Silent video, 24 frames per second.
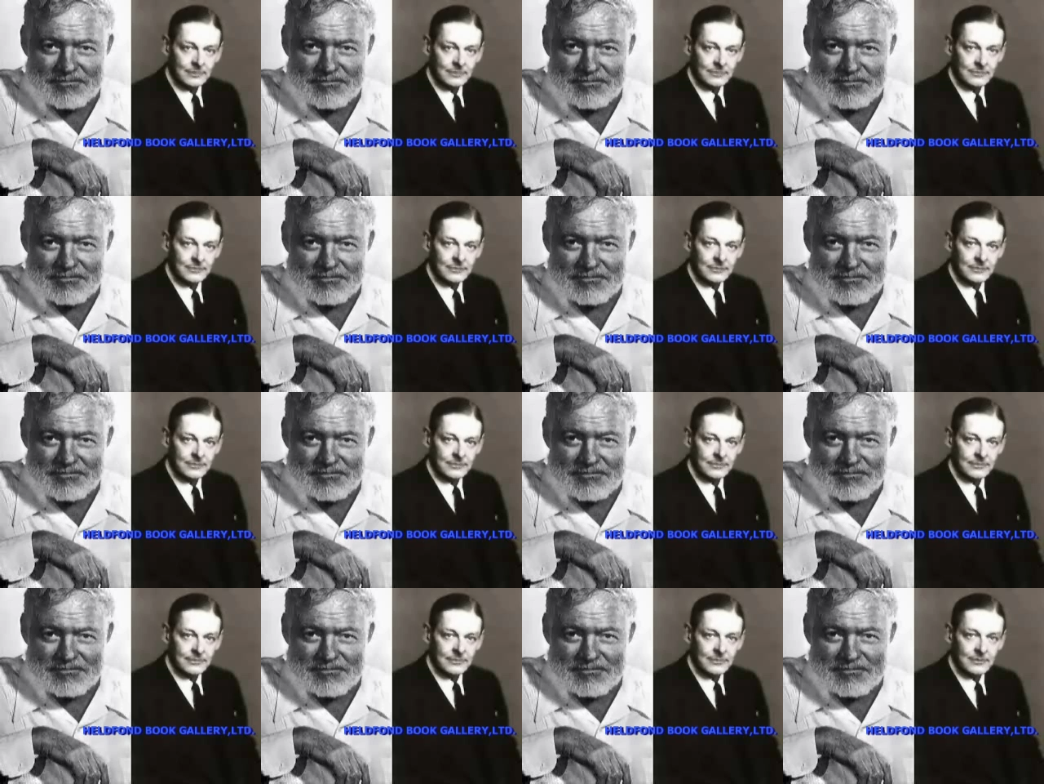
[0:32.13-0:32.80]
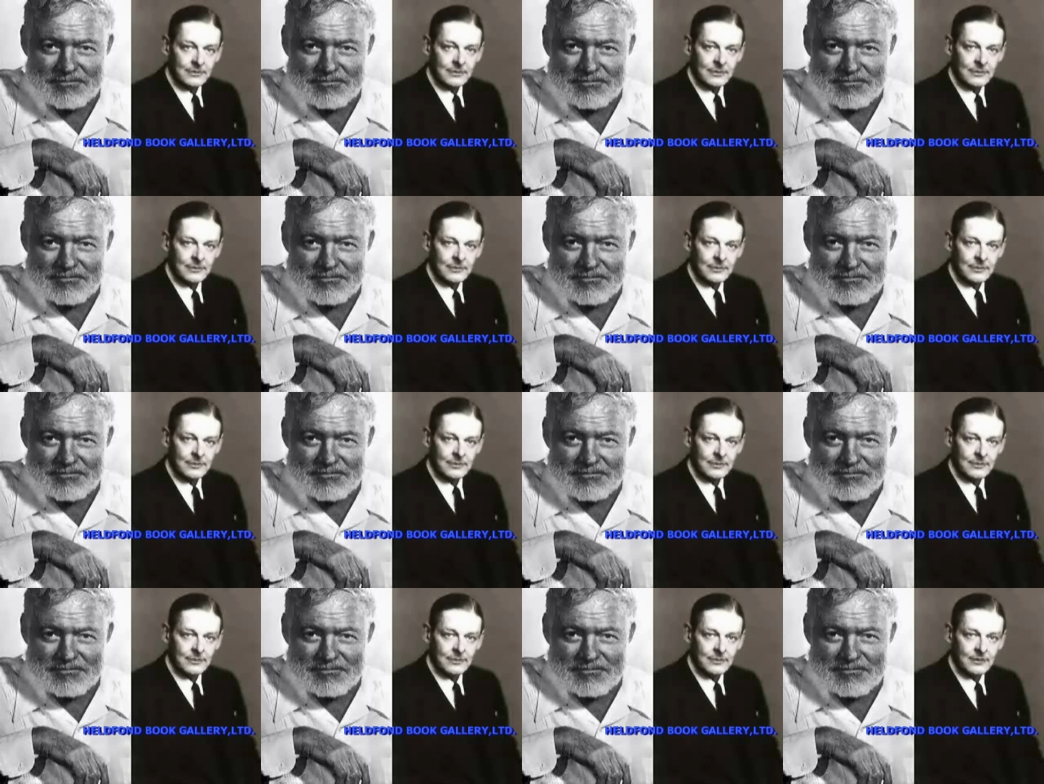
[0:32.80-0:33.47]
Speaker 1: Gallery to be
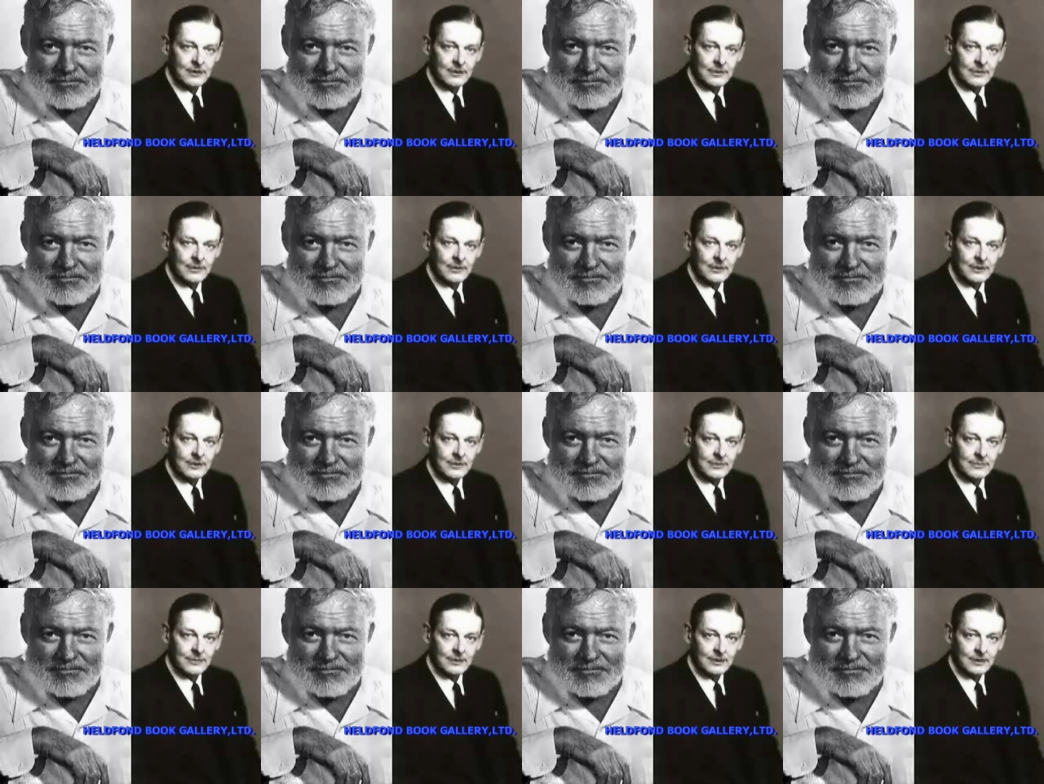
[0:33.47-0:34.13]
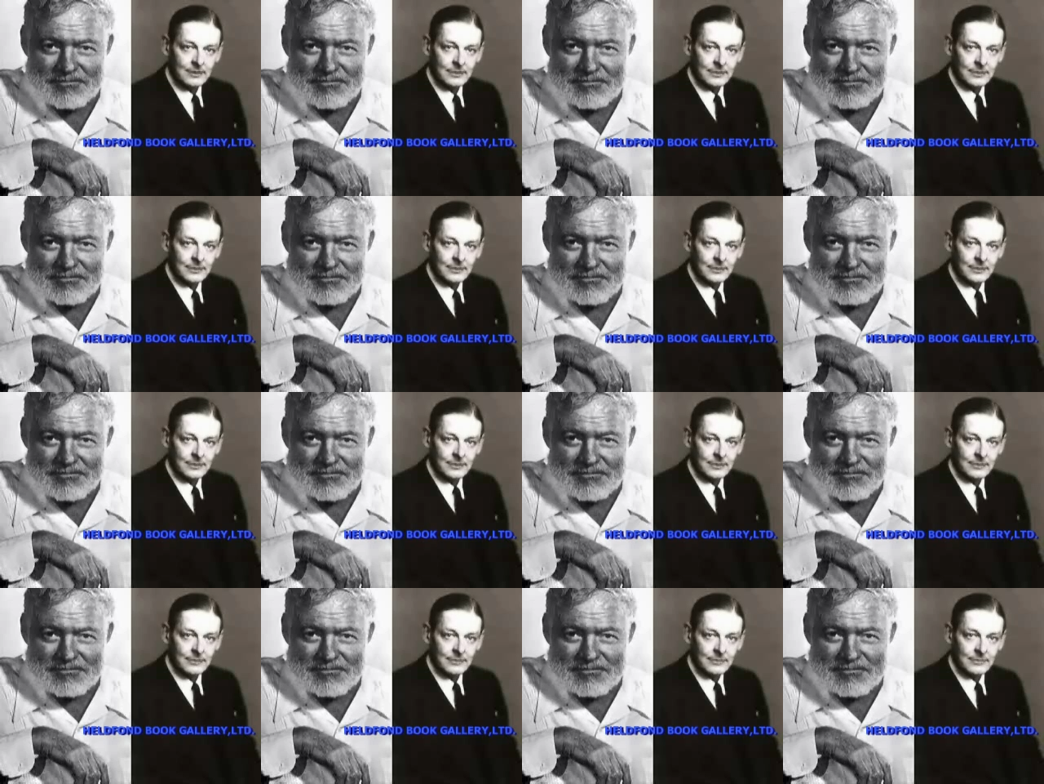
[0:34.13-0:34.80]
a most
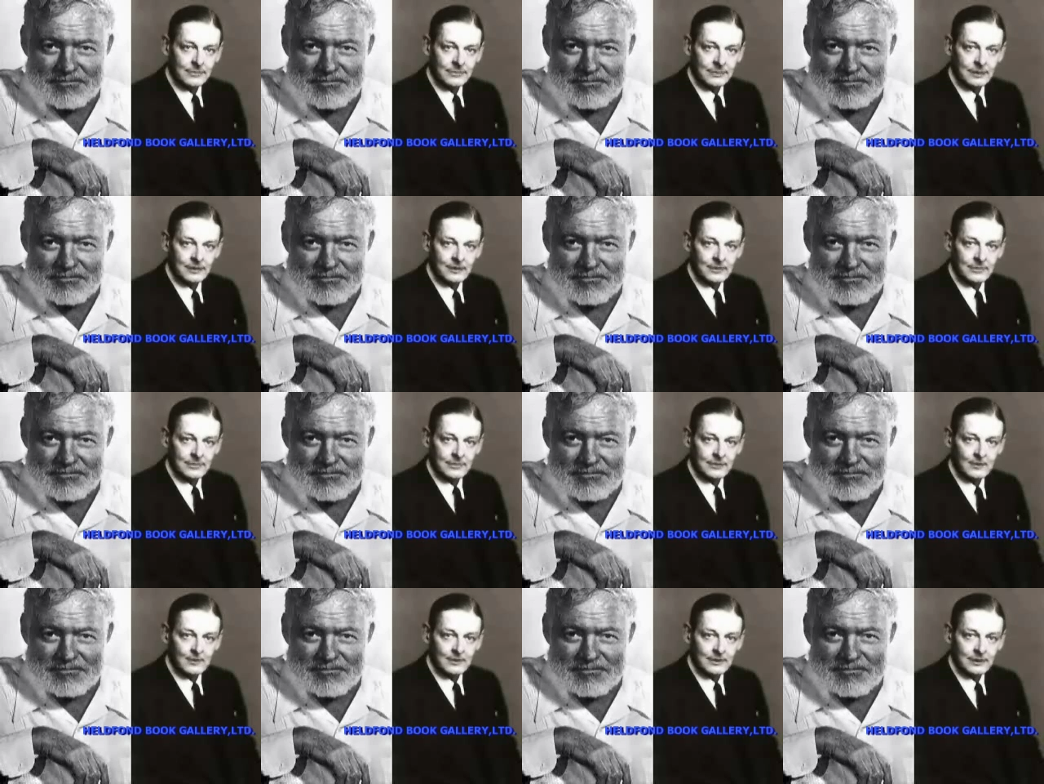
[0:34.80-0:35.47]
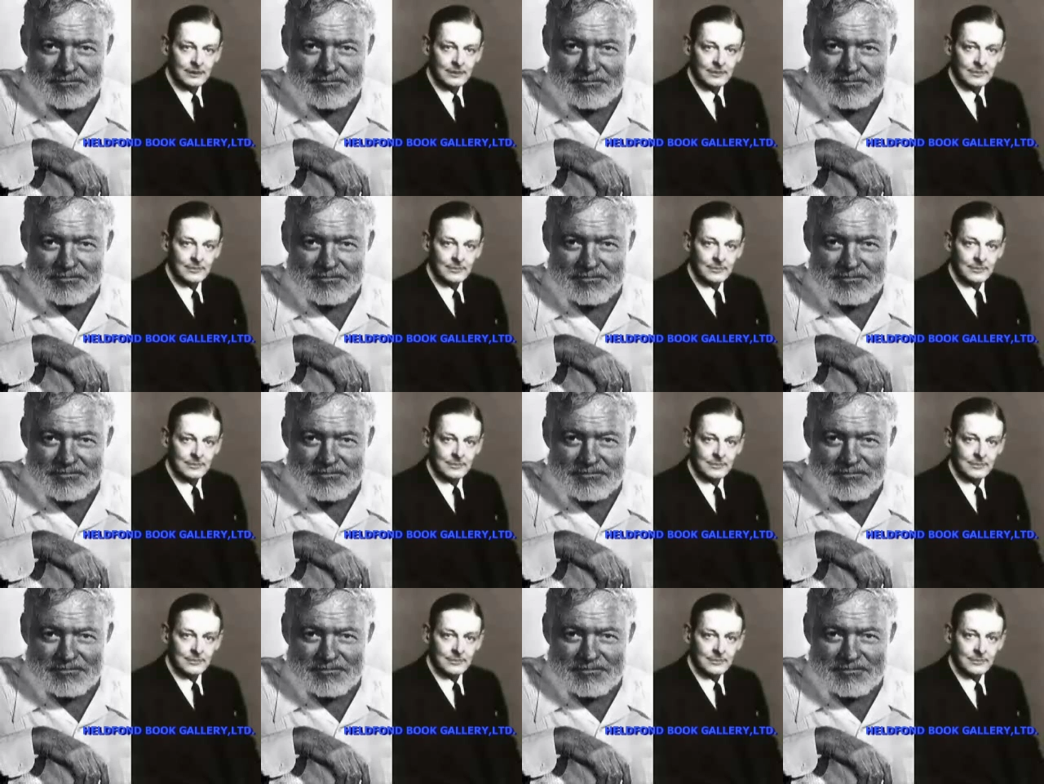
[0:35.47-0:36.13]
illuminating experience,